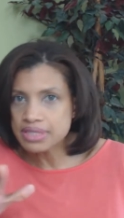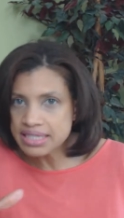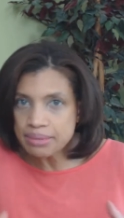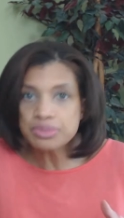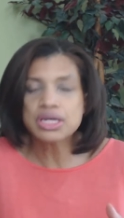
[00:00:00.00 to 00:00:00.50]

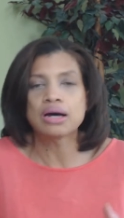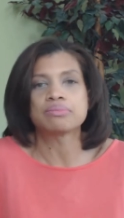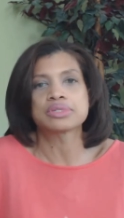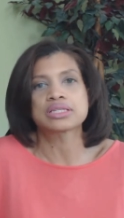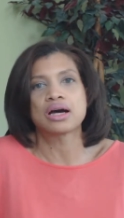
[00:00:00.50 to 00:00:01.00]

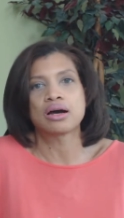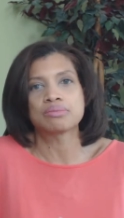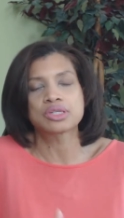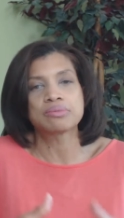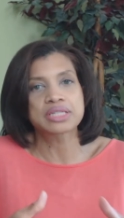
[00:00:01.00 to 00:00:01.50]
symptoms.
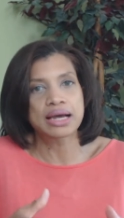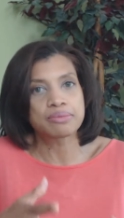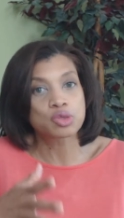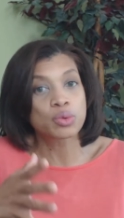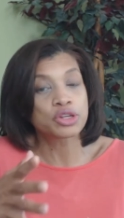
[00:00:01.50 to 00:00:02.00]
Um,
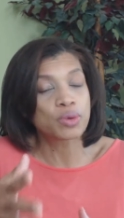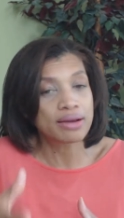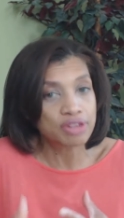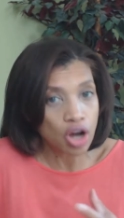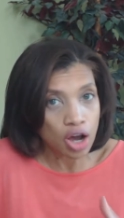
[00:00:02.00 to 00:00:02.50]
sometimes when you
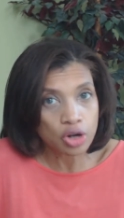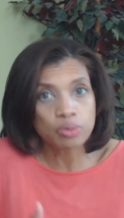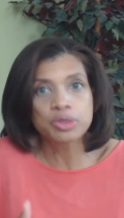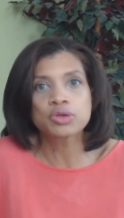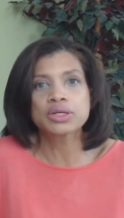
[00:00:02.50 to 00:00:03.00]
have an
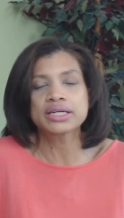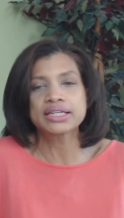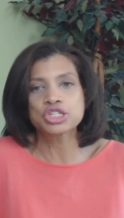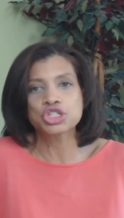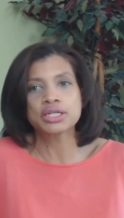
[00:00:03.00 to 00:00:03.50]
autoimmune
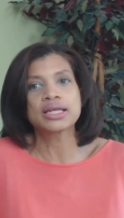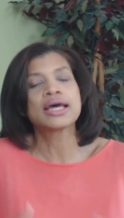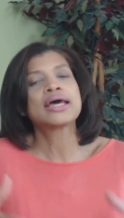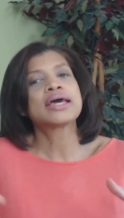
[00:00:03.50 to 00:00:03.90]
condition,